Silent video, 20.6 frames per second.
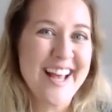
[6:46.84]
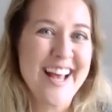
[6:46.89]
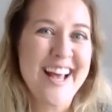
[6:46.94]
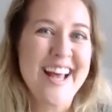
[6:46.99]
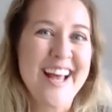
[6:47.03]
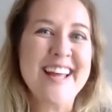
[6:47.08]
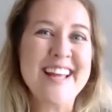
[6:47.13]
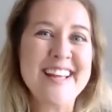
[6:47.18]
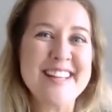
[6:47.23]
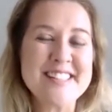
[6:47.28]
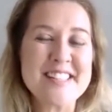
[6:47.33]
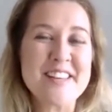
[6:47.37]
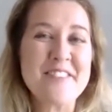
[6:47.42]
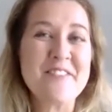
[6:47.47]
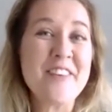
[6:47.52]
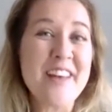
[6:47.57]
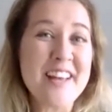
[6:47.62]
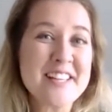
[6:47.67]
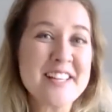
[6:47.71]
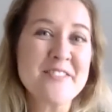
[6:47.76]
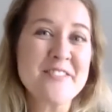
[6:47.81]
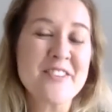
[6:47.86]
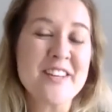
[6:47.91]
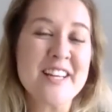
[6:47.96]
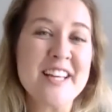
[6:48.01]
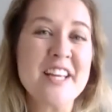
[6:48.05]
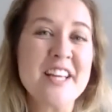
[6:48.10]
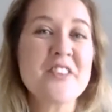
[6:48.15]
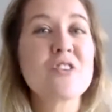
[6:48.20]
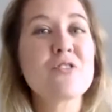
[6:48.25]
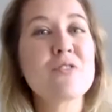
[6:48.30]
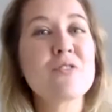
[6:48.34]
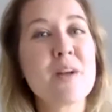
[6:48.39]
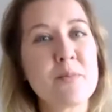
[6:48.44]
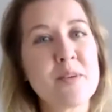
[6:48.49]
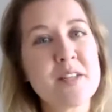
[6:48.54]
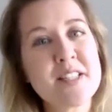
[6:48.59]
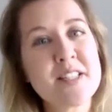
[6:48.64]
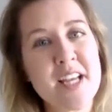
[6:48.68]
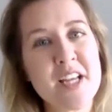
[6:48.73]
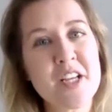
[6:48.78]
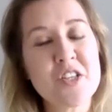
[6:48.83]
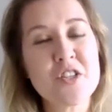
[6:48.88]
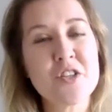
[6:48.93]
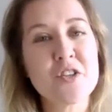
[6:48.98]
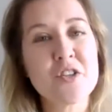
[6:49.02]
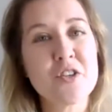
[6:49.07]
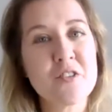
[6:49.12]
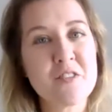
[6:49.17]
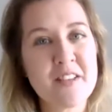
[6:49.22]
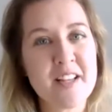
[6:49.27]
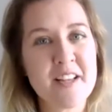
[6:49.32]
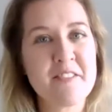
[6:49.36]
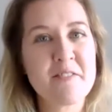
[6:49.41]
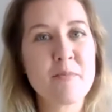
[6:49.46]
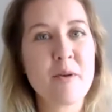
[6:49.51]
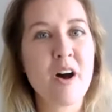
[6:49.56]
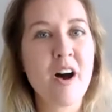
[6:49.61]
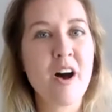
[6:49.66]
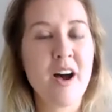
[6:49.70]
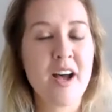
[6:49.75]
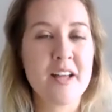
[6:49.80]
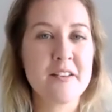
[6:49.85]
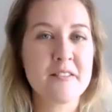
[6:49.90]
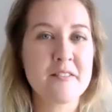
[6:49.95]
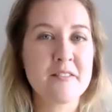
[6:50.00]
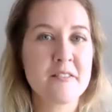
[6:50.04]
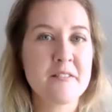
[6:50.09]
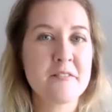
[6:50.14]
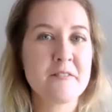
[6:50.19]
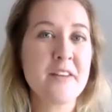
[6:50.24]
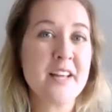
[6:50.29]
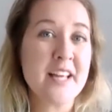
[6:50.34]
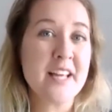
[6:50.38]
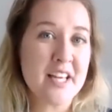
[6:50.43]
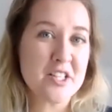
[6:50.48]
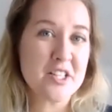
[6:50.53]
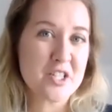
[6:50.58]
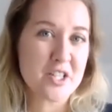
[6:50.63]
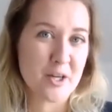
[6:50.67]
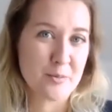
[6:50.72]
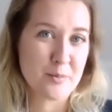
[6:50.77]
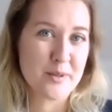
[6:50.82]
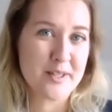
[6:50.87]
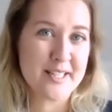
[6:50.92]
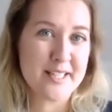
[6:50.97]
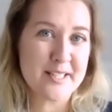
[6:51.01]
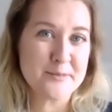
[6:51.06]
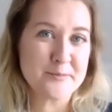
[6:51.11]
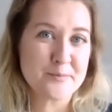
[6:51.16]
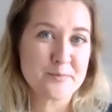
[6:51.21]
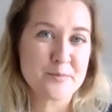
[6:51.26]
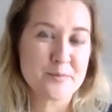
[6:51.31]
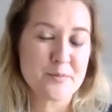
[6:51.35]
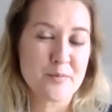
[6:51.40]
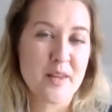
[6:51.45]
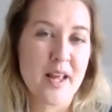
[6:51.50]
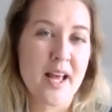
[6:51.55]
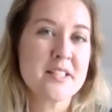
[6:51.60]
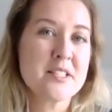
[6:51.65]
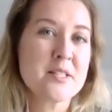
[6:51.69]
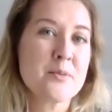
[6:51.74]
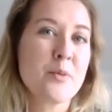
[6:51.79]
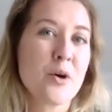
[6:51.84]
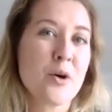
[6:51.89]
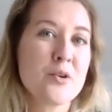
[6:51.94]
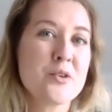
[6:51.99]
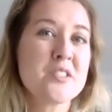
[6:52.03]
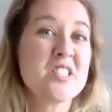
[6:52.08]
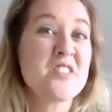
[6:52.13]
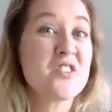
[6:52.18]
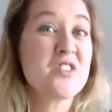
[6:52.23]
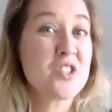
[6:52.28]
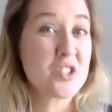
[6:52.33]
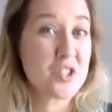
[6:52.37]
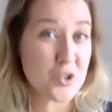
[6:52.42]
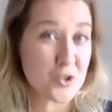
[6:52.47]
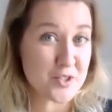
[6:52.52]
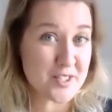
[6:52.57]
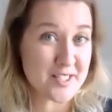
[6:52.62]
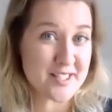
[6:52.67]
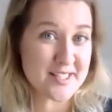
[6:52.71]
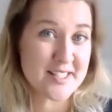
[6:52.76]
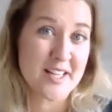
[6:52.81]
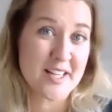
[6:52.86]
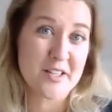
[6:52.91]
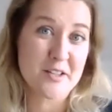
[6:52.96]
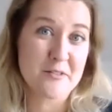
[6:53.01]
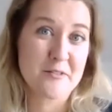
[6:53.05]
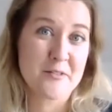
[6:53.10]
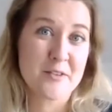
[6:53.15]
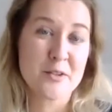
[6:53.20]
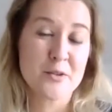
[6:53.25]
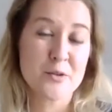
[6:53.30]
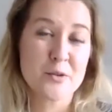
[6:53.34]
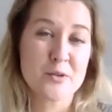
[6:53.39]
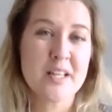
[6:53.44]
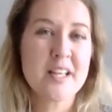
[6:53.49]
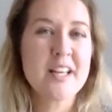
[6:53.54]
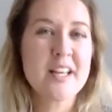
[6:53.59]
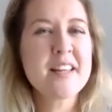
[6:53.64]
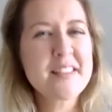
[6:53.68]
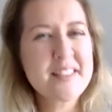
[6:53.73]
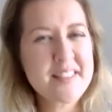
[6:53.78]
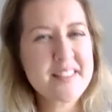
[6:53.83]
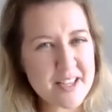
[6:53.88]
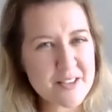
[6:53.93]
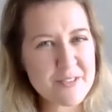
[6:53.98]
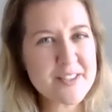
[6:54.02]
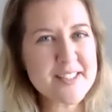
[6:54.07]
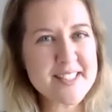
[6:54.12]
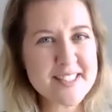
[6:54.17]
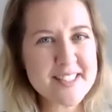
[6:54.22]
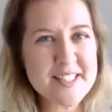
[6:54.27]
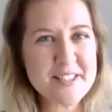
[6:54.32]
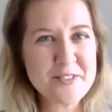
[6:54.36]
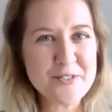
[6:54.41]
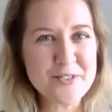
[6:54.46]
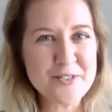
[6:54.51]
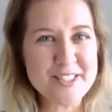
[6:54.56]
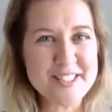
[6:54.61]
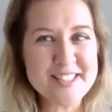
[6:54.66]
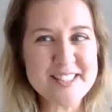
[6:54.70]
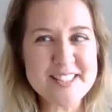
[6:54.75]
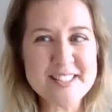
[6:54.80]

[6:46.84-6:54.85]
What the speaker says: It's effectively the reputation you've left behind for each company, as opposed to the duties that you filled. There is a difference.